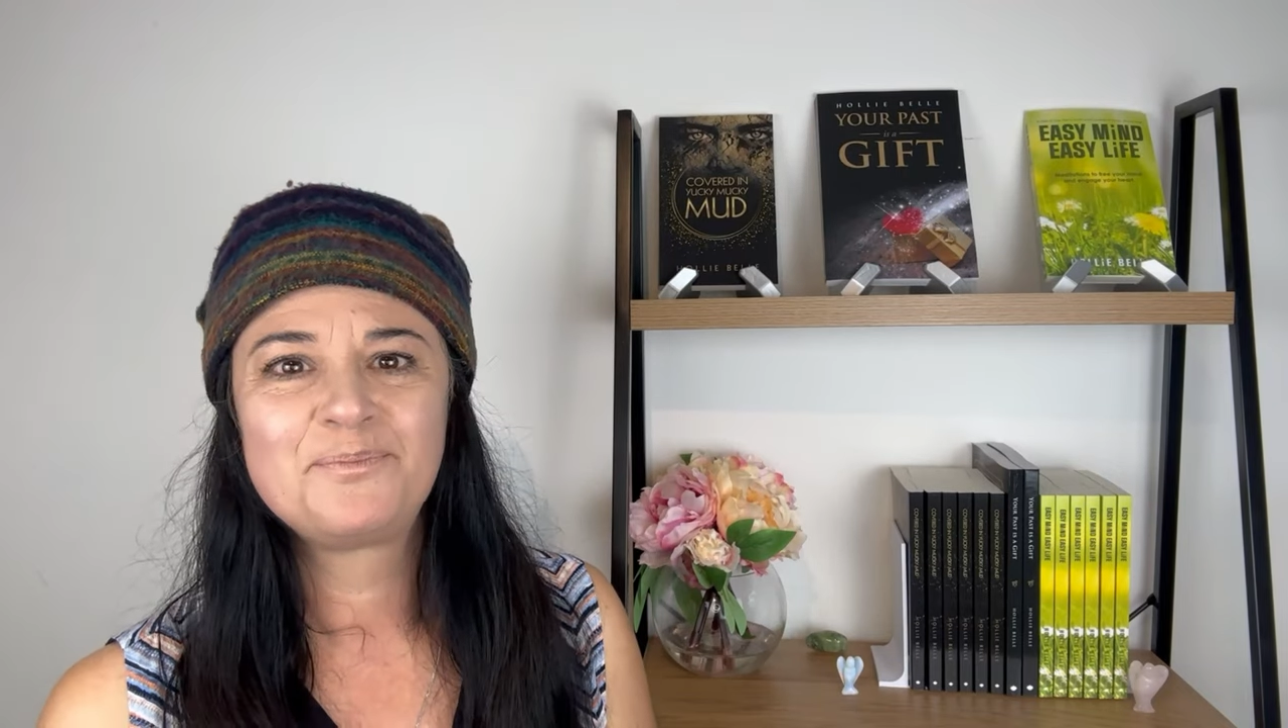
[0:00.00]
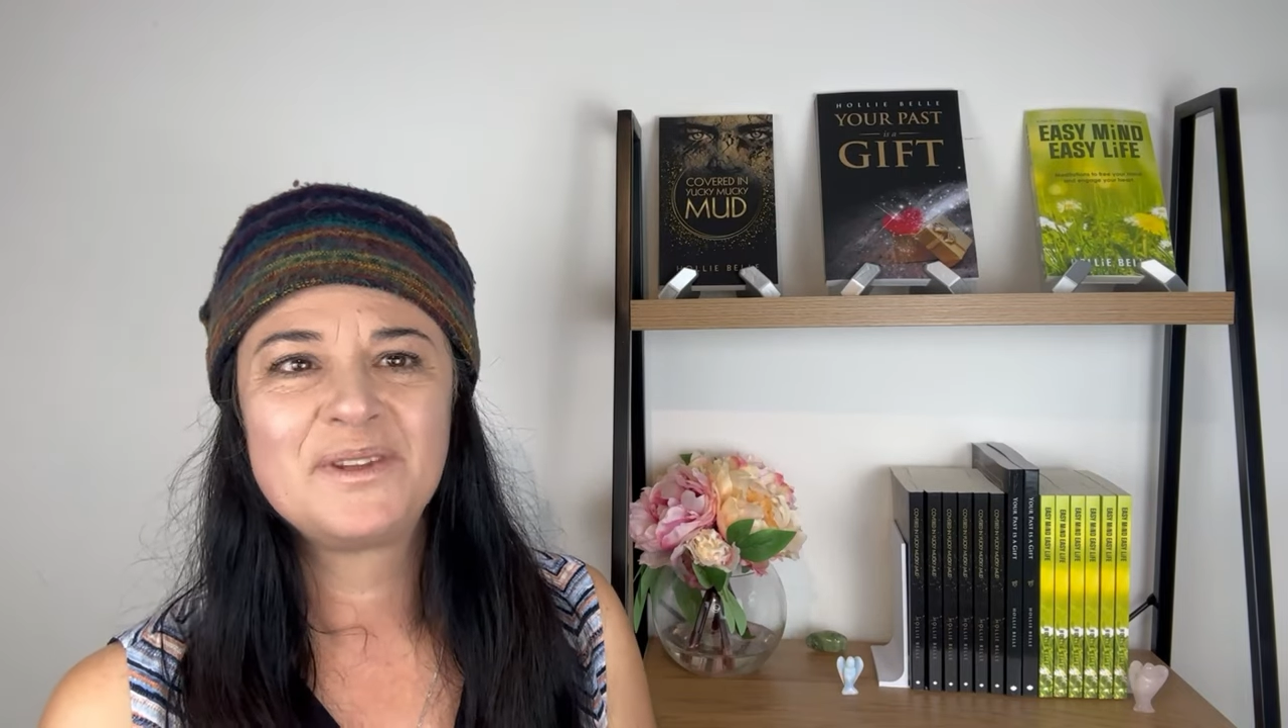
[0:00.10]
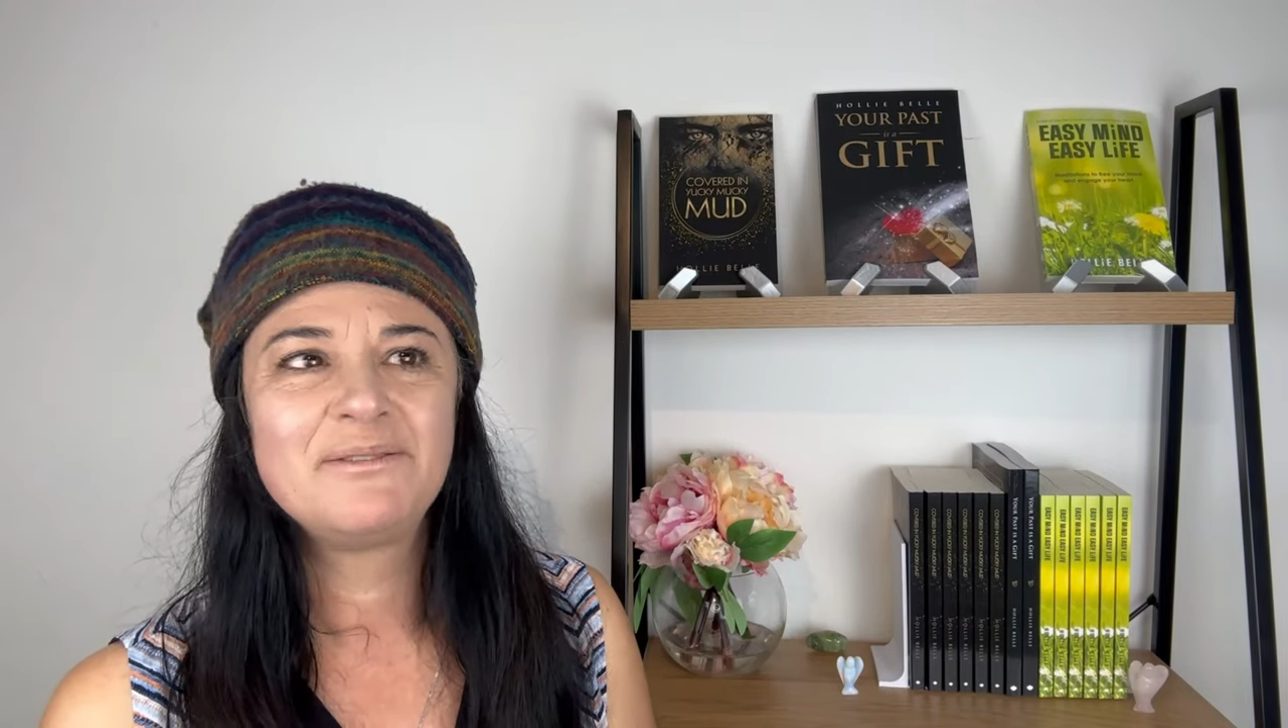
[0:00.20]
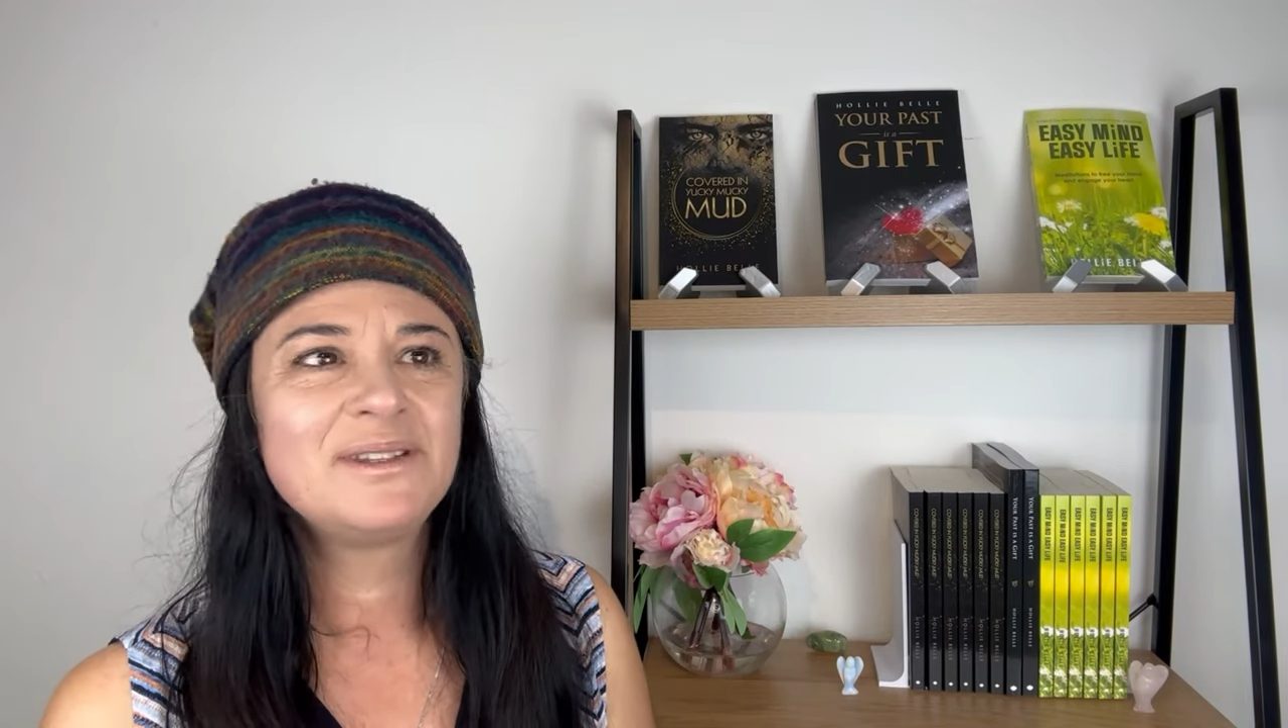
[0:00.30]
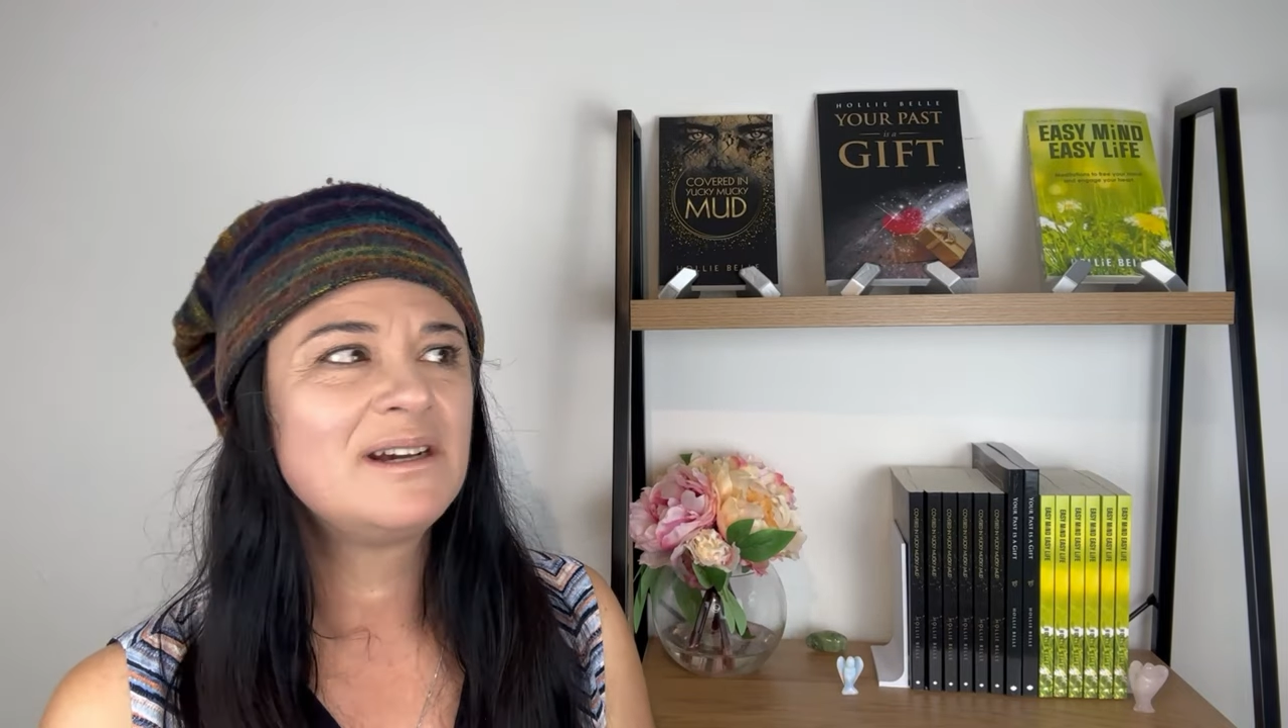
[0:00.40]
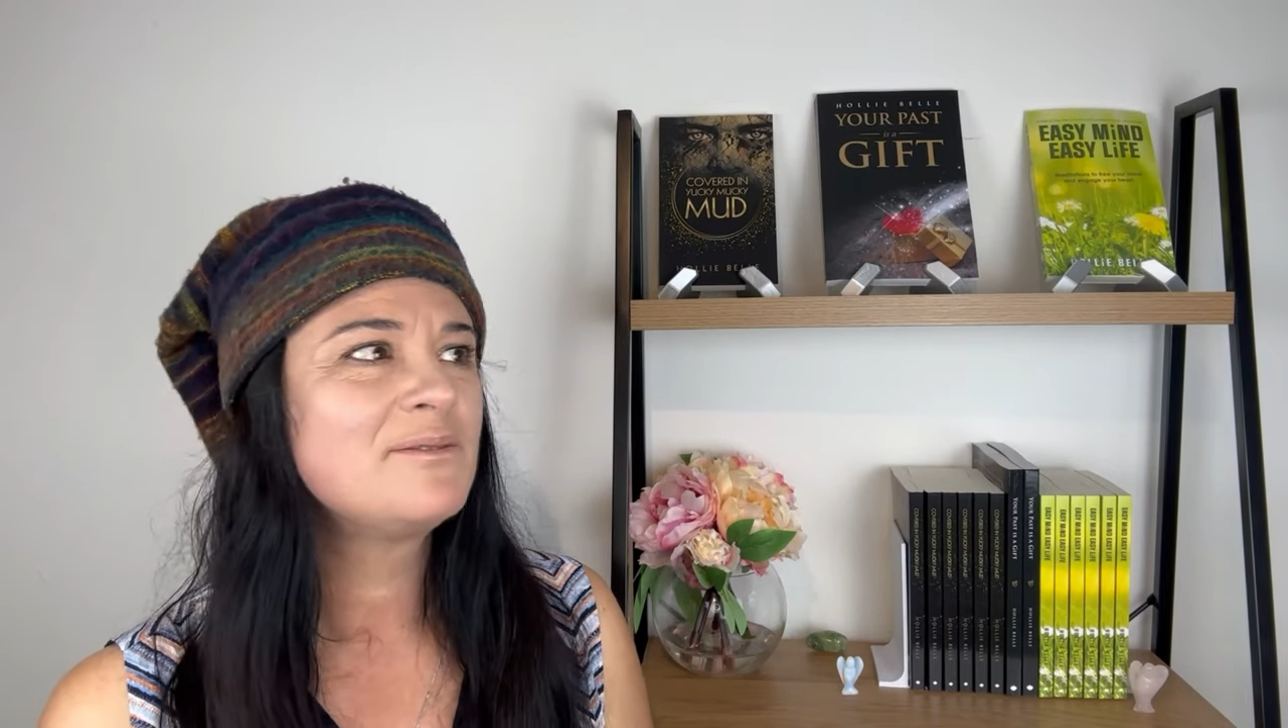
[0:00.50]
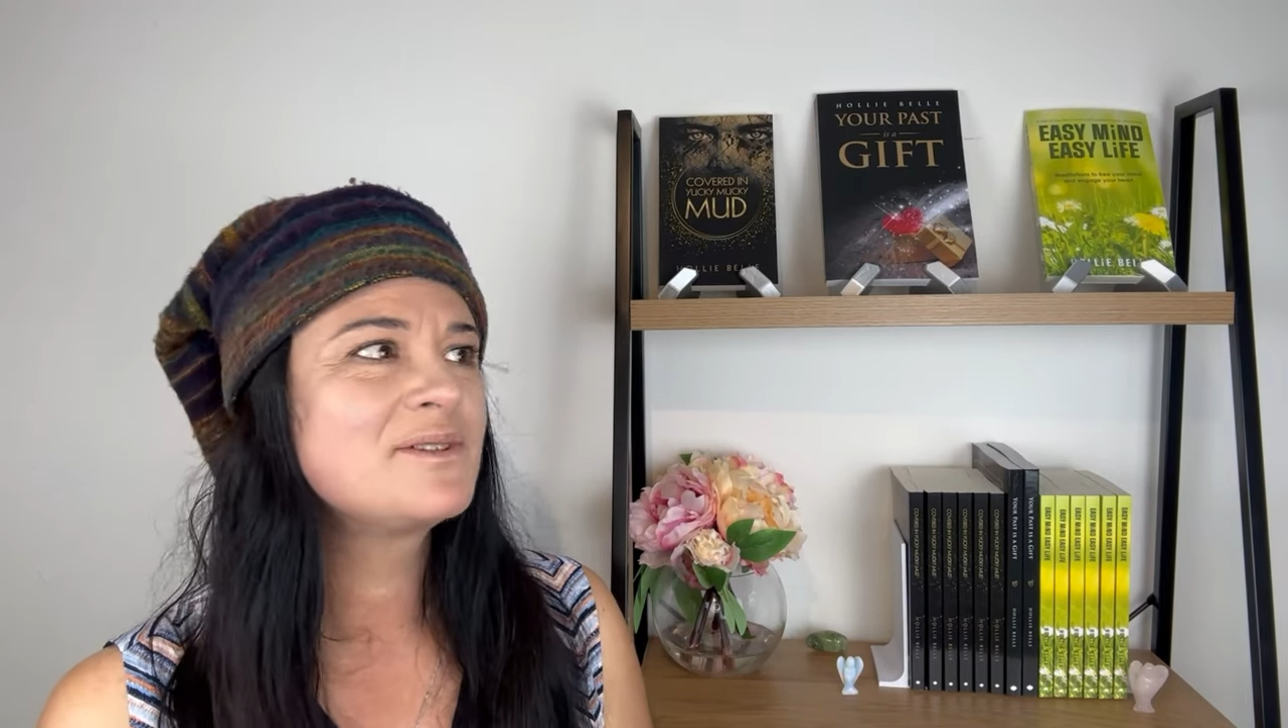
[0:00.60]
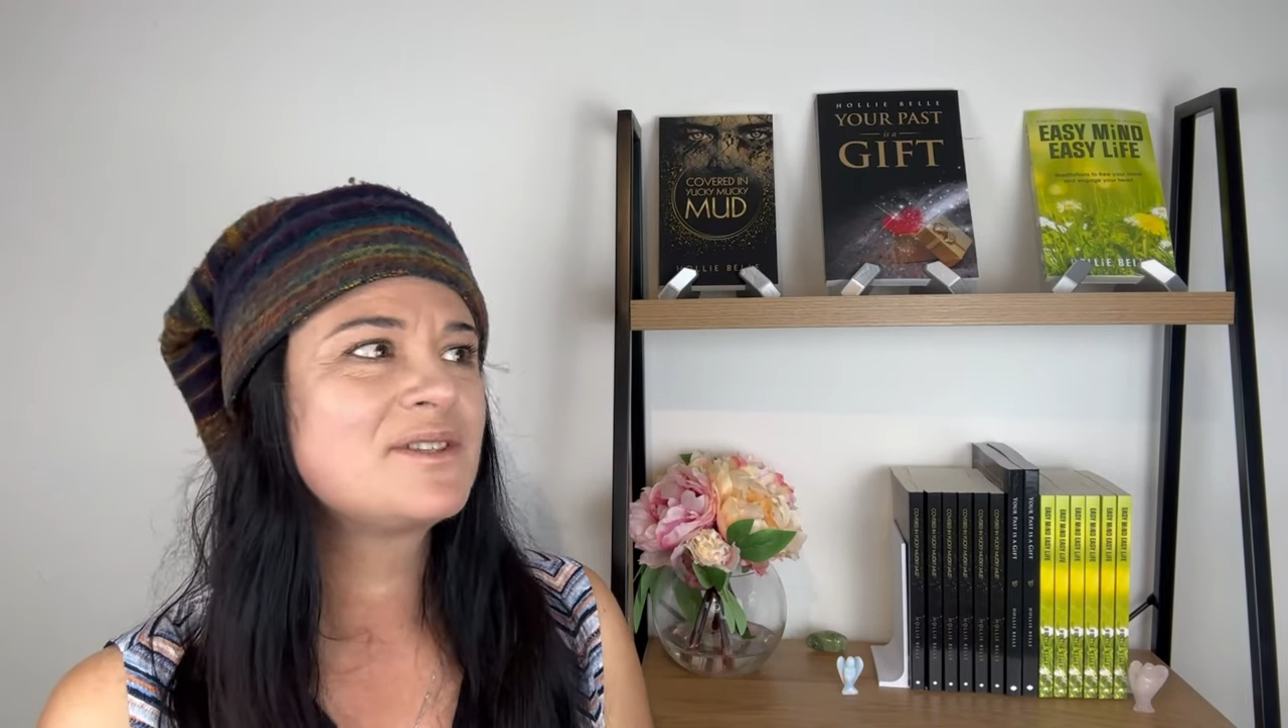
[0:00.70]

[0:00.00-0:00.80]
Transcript: even though I was